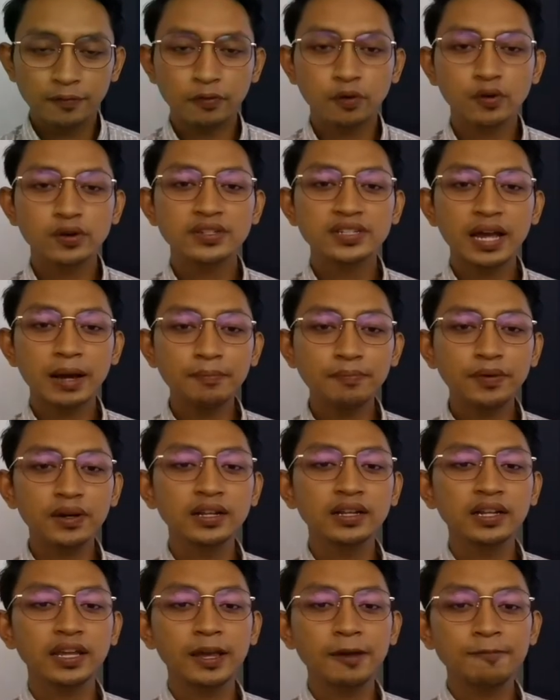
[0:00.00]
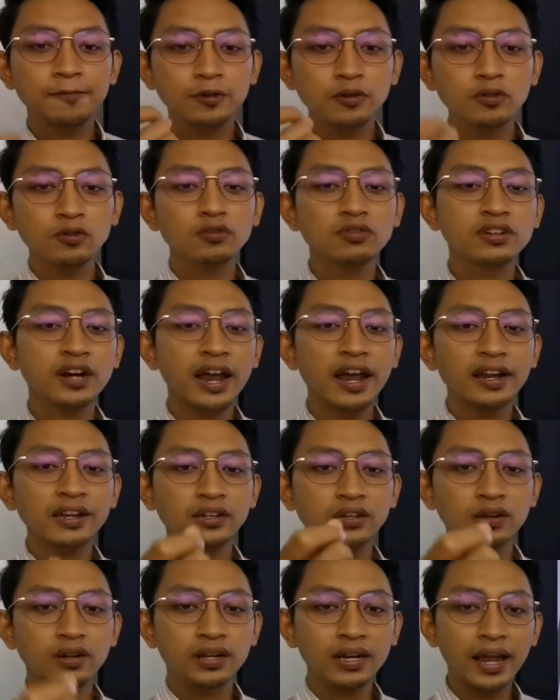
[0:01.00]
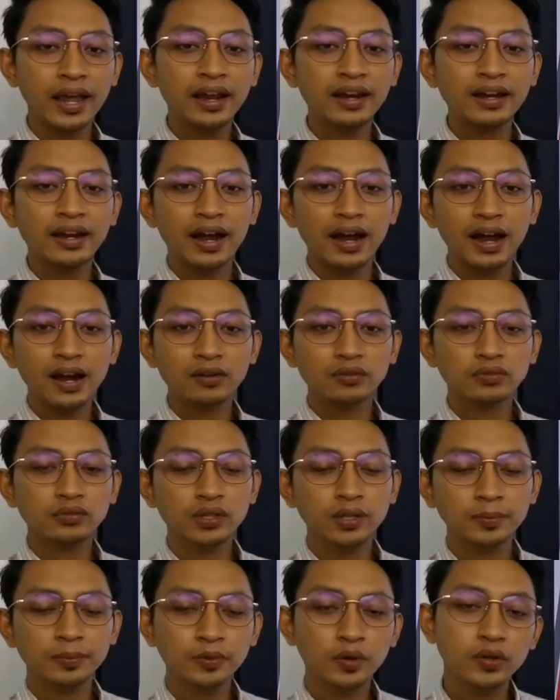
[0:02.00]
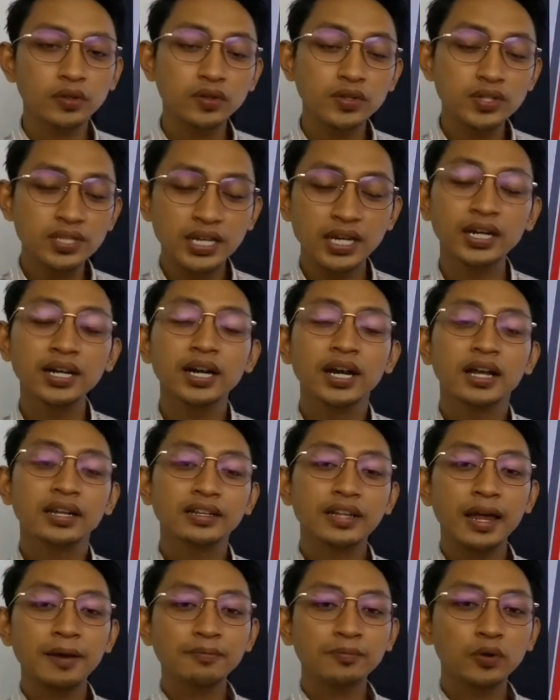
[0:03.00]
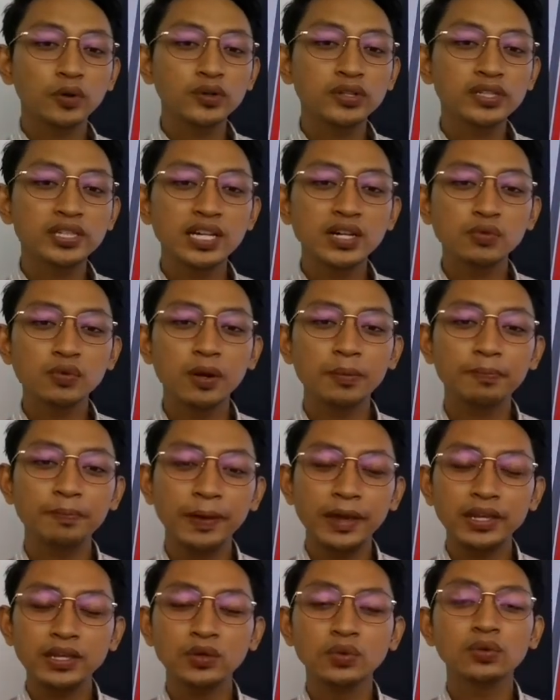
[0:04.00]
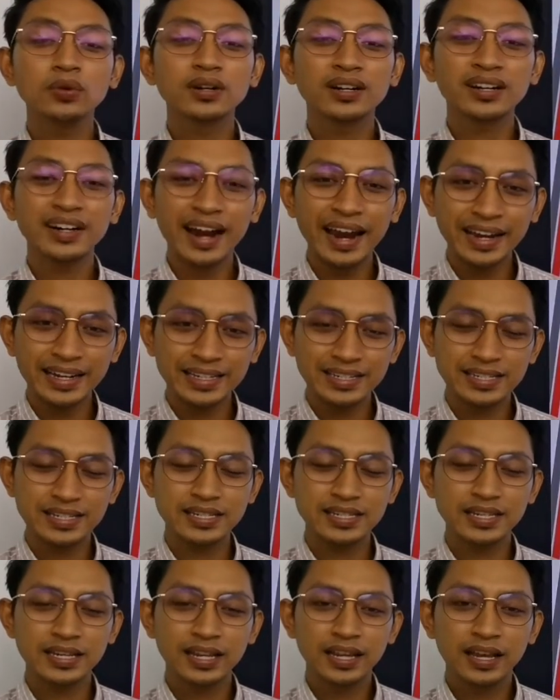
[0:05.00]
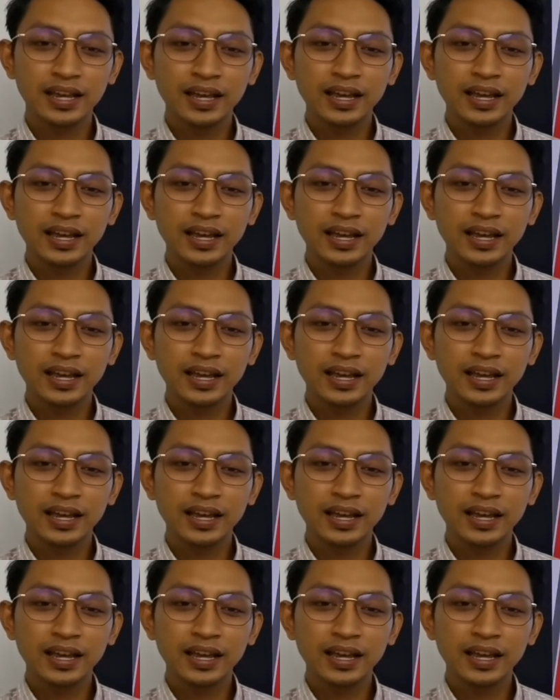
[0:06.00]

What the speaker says: For example, if you rent your land out to the producer, then producer will pay you rents.